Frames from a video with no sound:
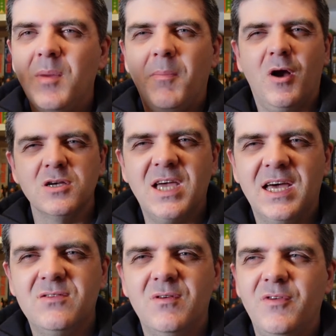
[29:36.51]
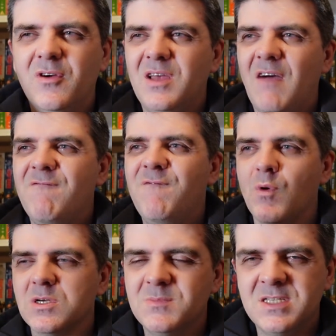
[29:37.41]
But because I had to review it, I
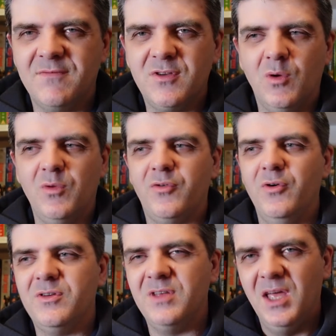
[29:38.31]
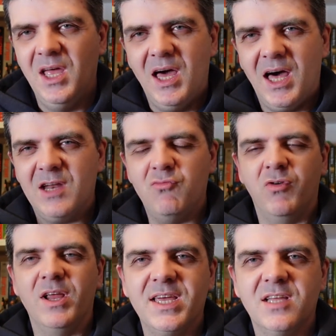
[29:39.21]
forced myself to go through it, and I
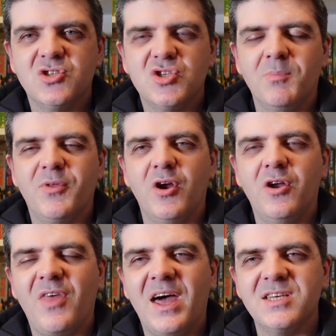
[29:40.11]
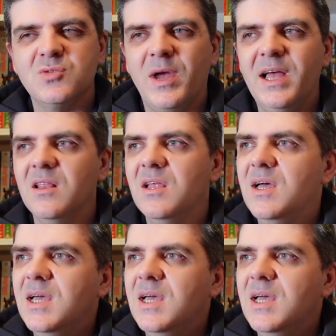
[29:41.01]
really got something out of that as well.